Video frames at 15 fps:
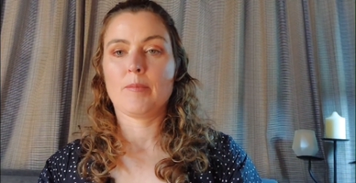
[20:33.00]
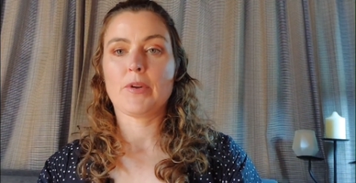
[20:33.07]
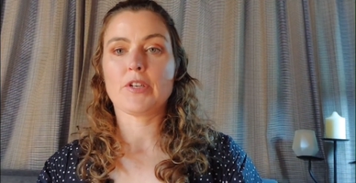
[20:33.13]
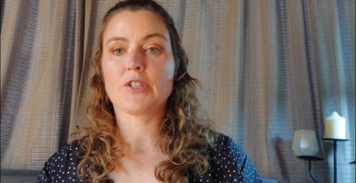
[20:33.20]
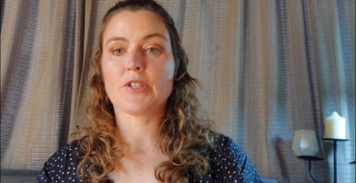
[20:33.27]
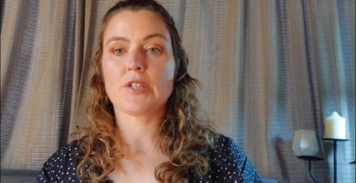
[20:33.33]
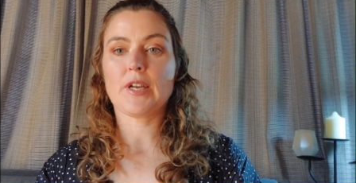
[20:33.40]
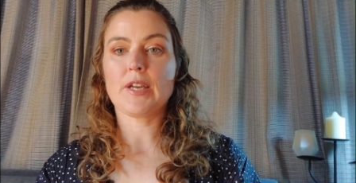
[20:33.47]
But
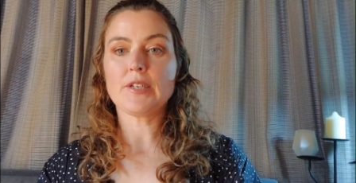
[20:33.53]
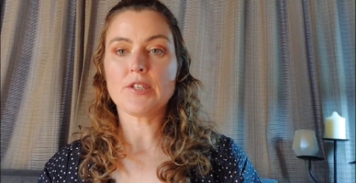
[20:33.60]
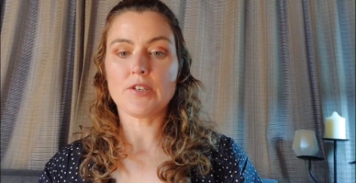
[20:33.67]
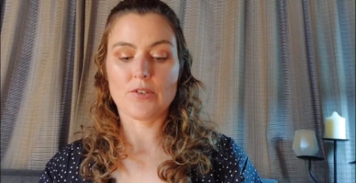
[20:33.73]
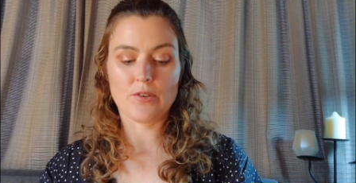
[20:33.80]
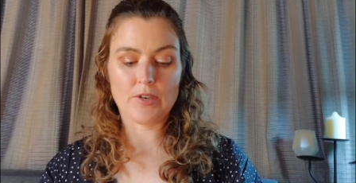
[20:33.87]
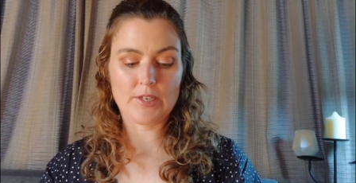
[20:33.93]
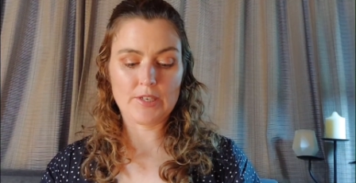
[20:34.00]
it just adds
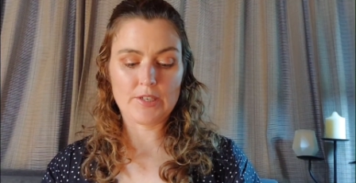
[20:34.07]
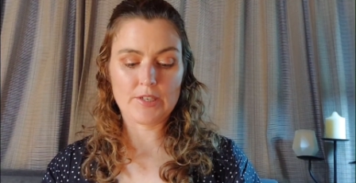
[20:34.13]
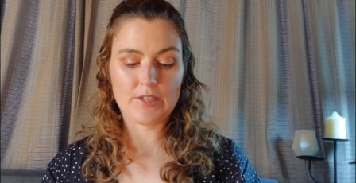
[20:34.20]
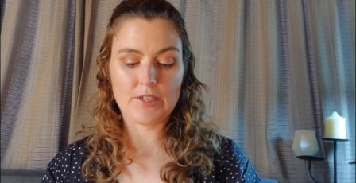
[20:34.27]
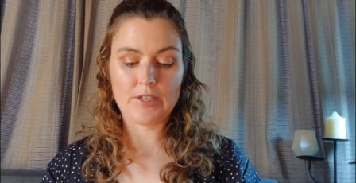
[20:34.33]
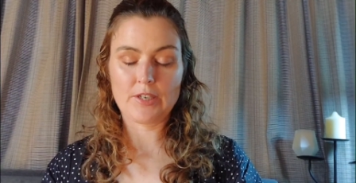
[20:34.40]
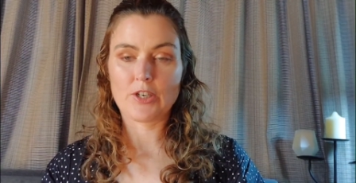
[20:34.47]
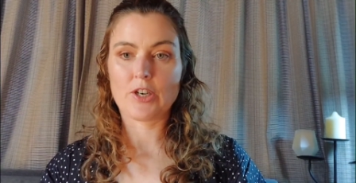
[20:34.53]
a
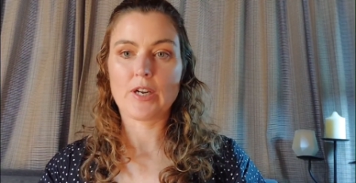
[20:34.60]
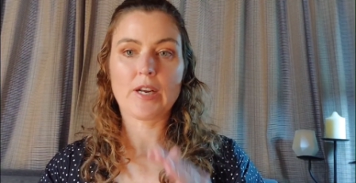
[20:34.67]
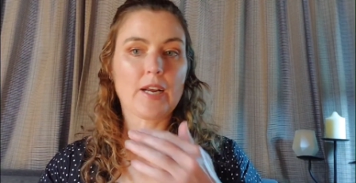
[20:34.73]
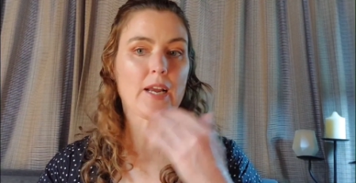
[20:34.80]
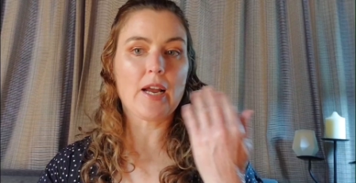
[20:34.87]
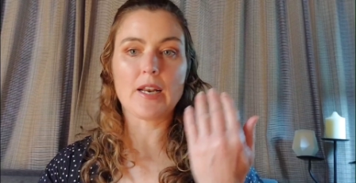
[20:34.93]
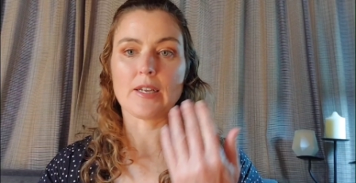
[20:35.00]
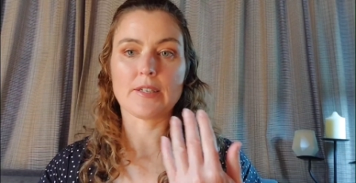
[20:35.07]
nice
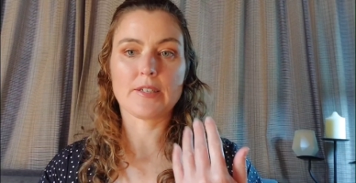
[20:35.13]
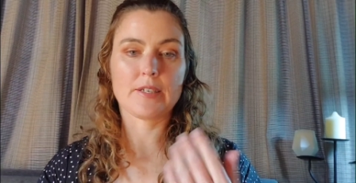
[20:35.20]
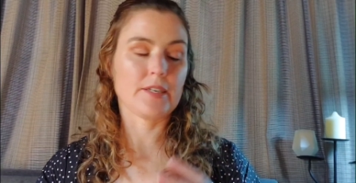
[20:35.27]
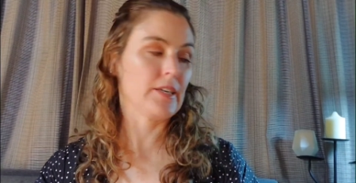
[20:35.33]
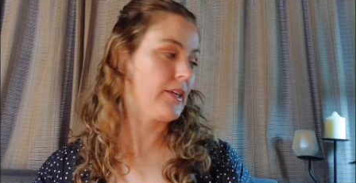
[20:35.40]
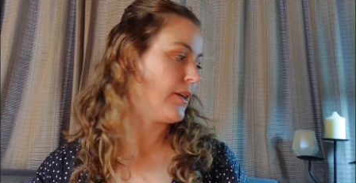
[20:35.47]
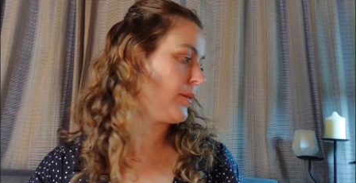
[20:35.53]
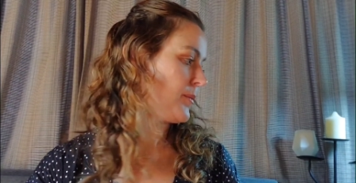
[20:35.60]
colour to
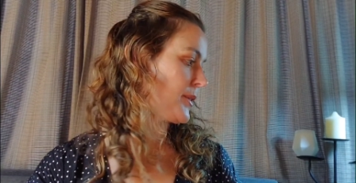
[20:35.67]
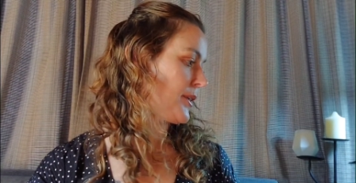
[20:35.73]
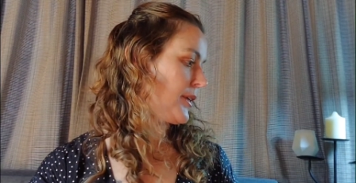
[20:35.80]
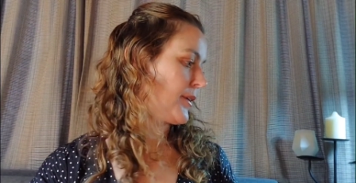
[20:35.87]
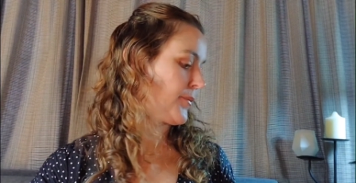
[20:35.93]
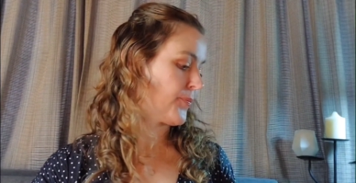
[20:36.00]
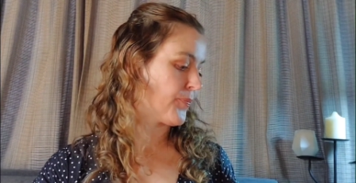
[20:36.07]
your lips.